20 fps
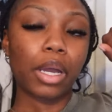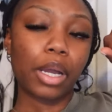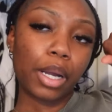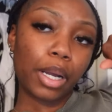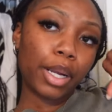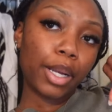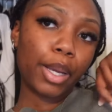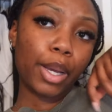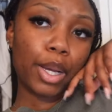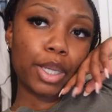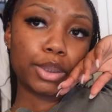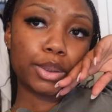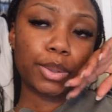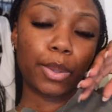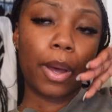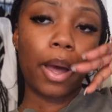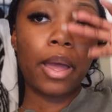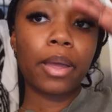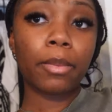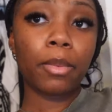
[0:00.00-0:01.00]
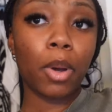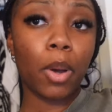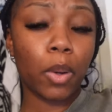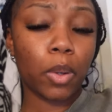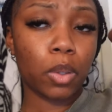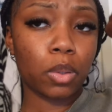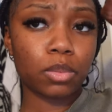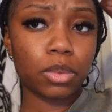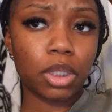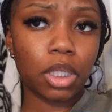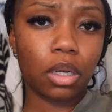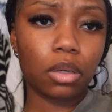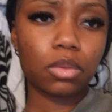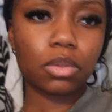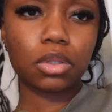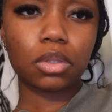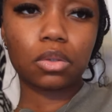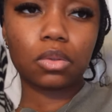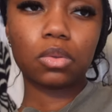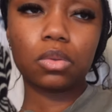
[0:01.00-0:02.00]
Alright, y'all. So, I am home. Today
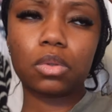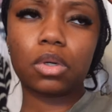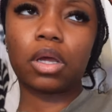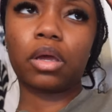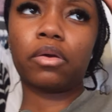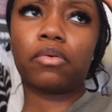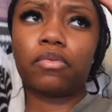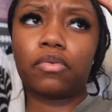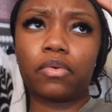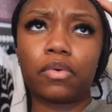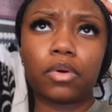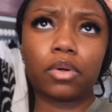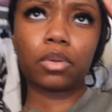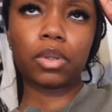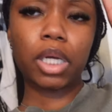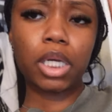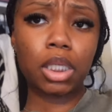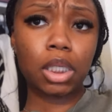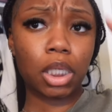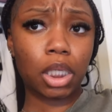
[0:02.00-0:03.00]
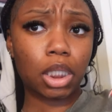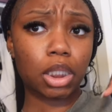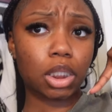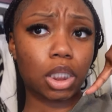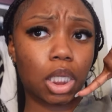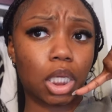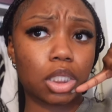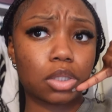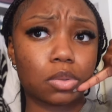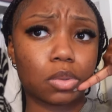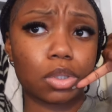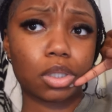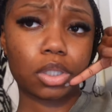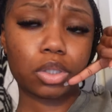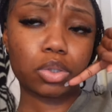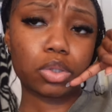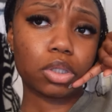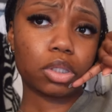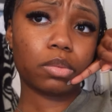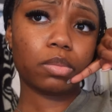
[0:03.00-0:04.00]
was a cool day for real. That last class really
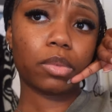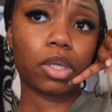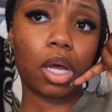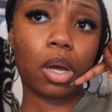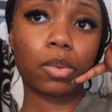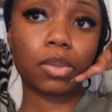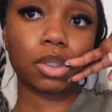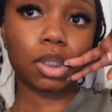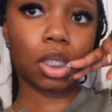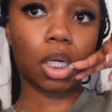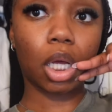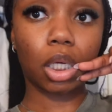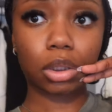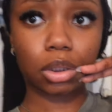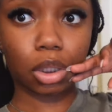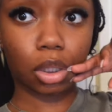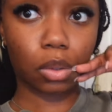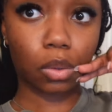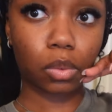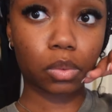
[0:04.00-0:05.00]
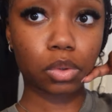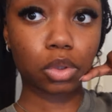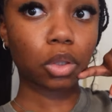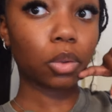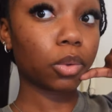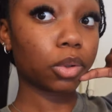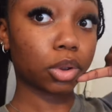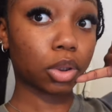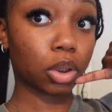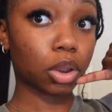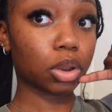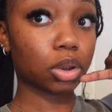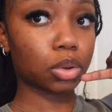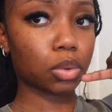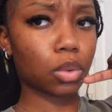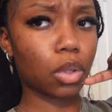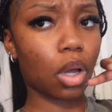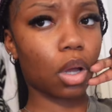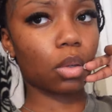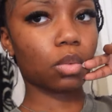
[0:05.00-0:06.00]
drained me. I was knocked out. So was
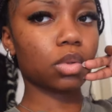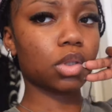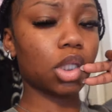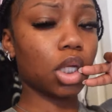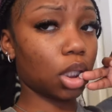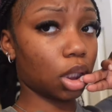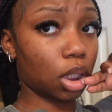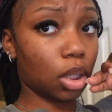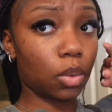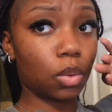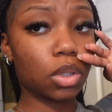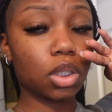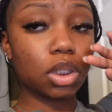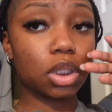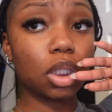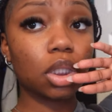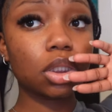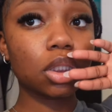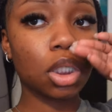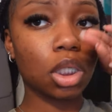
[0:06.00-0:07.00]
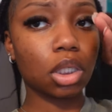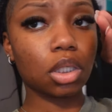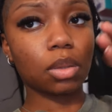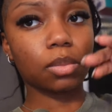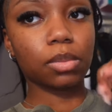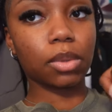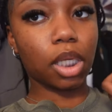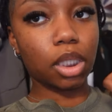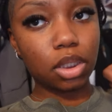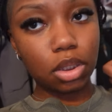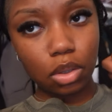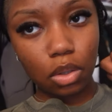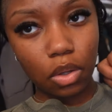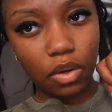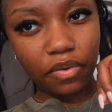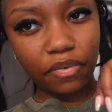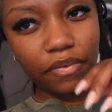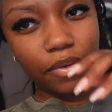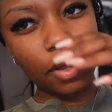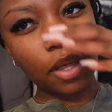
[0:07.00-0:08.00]
Crystal, y'all. I was knocked out because he turned them lights off.